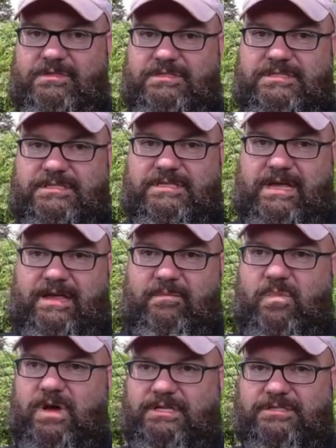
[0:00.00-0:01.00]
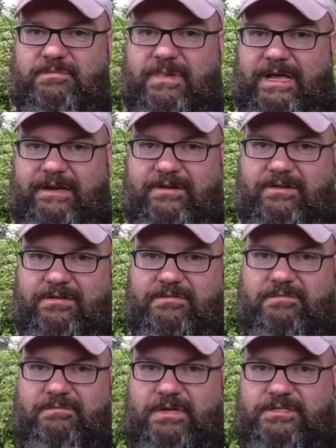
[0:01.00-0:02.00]
was just a much better,
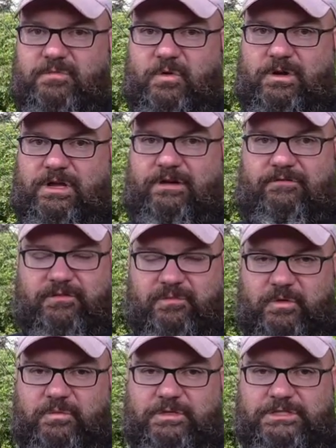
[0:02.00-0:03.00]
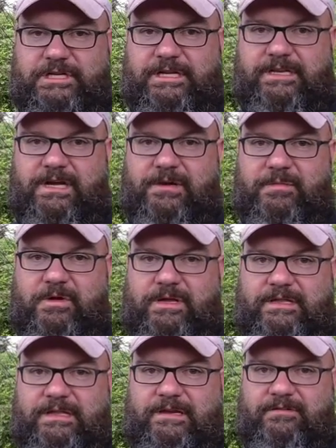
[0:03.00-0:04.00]
much more comfortable machine to
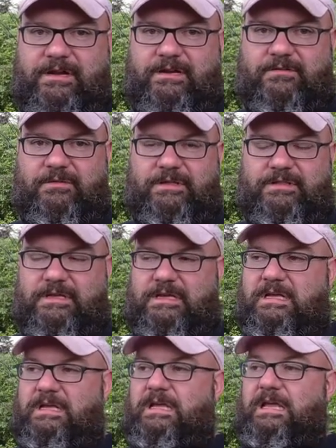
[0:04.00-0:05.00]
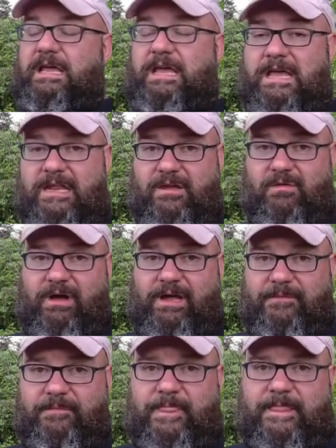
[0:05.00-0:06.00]
operate that tractor with.
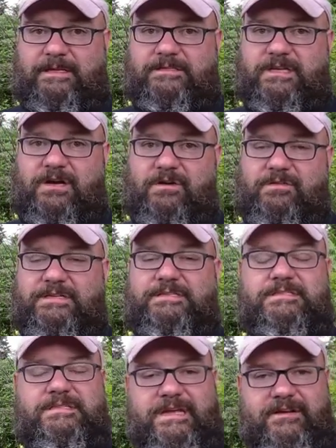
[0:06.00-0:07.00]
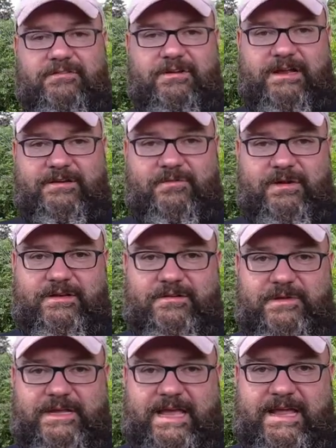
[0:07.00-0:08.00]
Anyway, so this is Tinker Tractor Welder
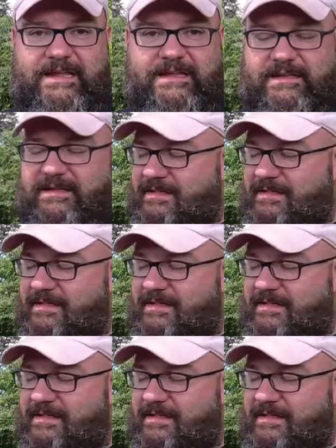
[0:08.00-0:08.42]
Mechanic.